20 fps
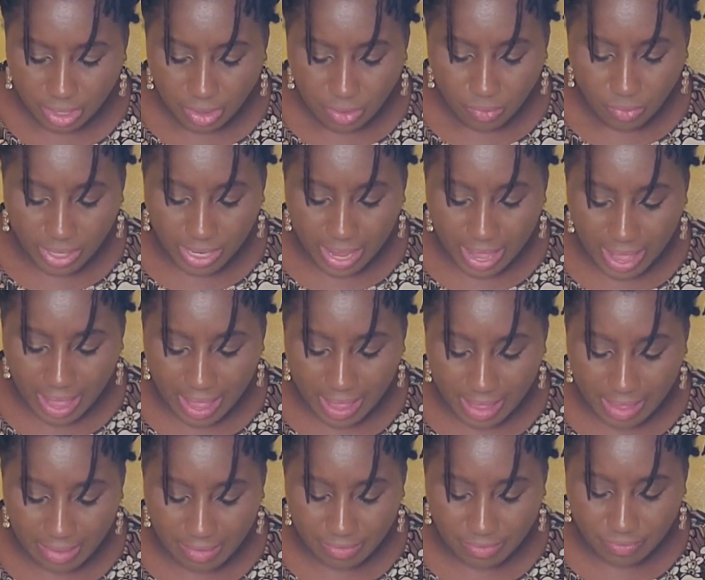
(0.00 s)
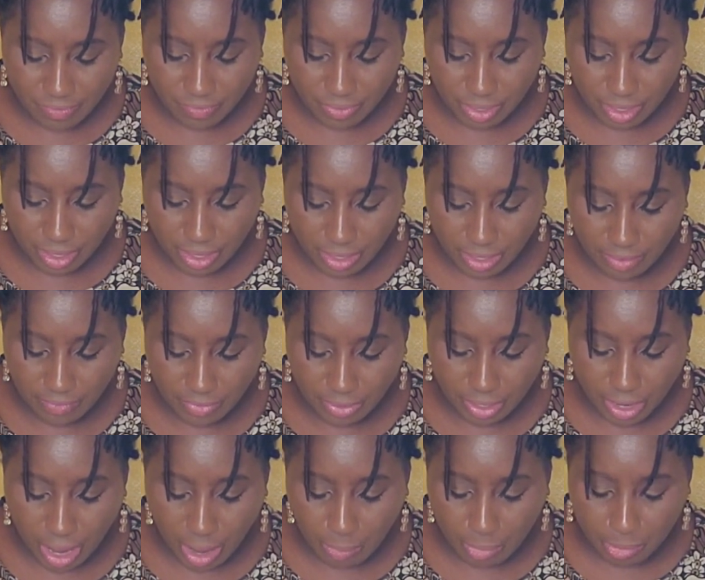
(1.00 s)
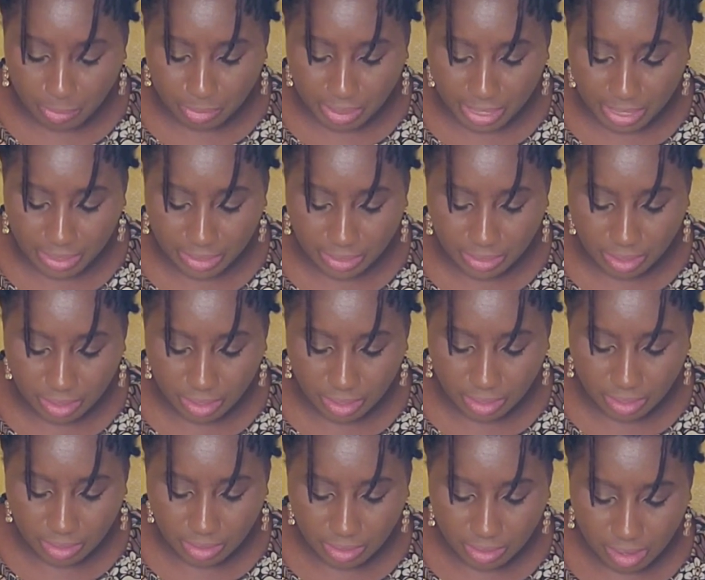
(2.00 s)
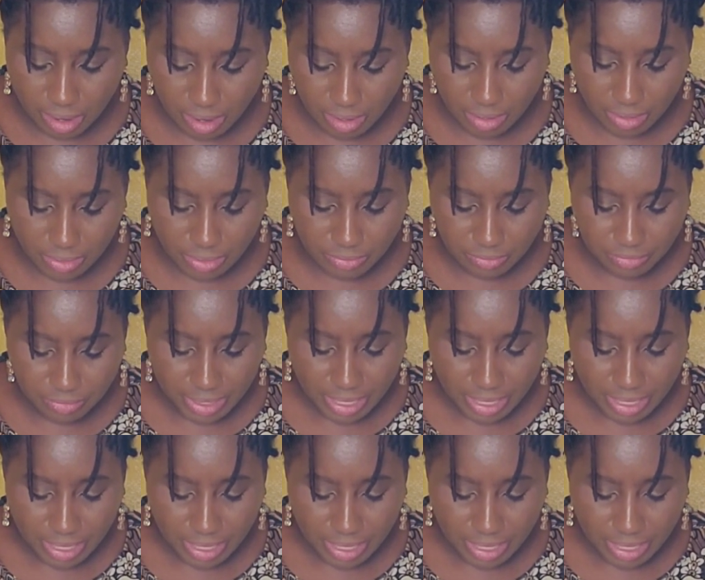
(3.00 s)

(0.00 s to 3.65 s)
we have the copper-plated heart,